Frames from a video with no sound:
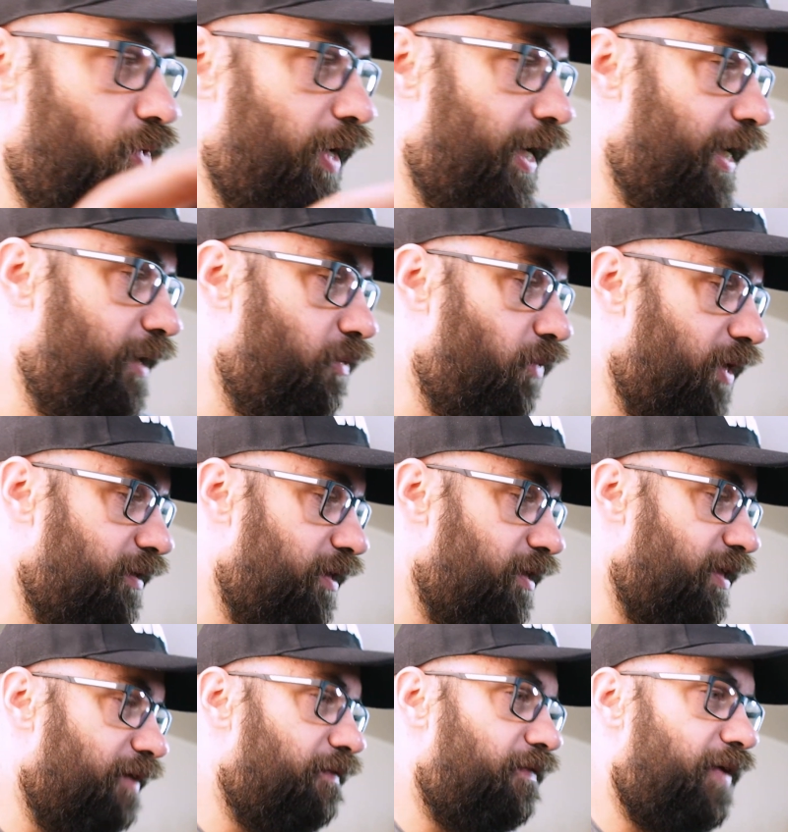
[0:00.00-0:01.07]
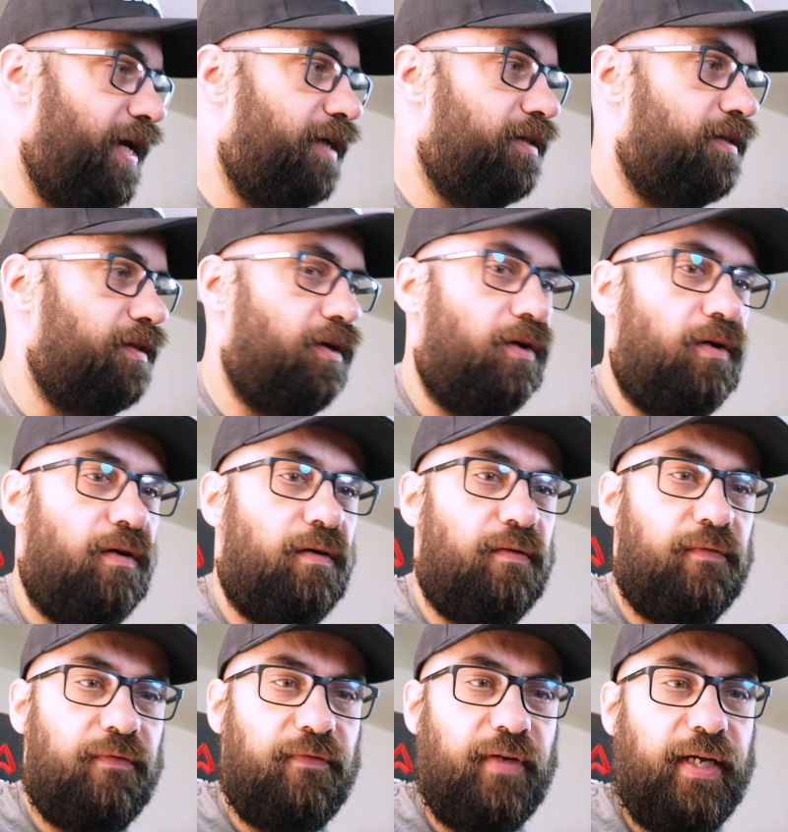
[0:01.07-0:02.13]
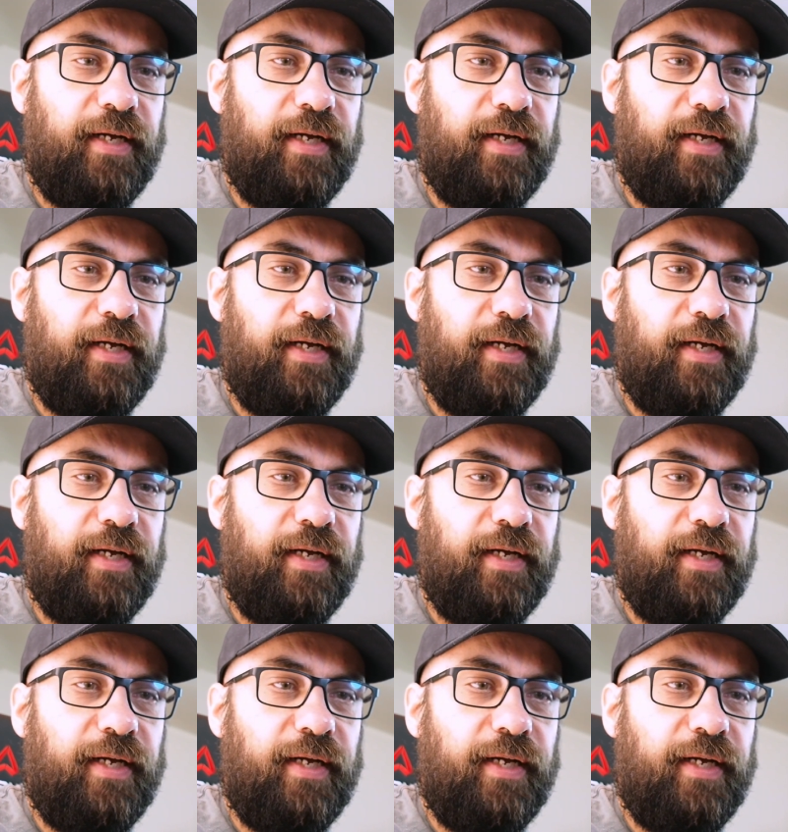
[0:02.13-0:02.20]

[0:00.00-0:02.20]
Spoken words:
And what is the effect of